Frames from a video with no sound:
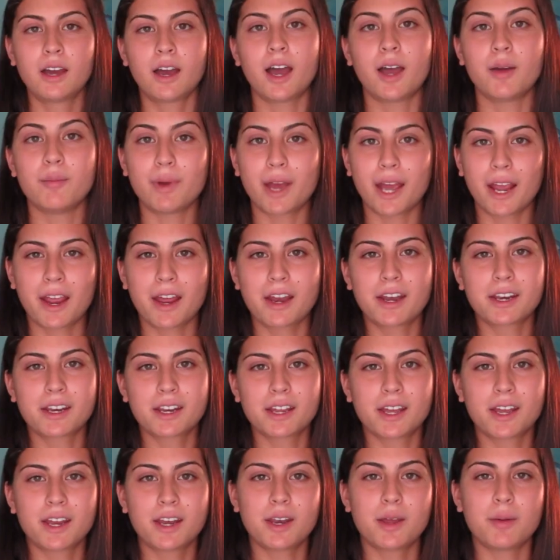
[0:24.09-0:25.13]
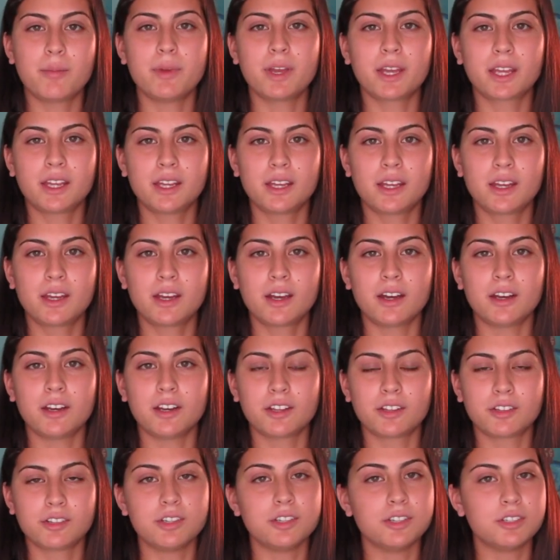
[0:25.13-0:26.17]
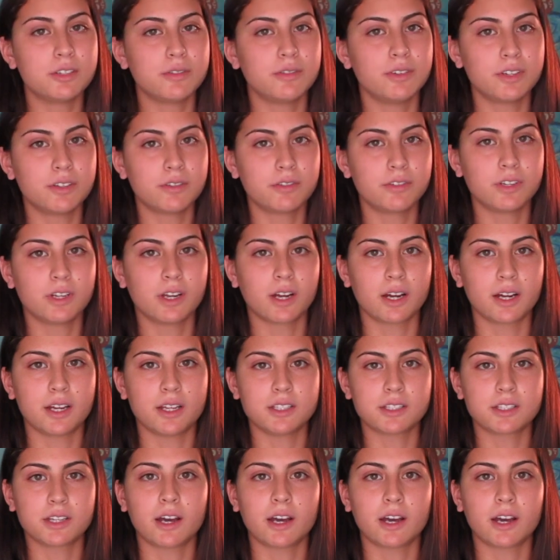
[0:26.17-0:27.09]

I'm back at it again, making another YouTube video for you guys.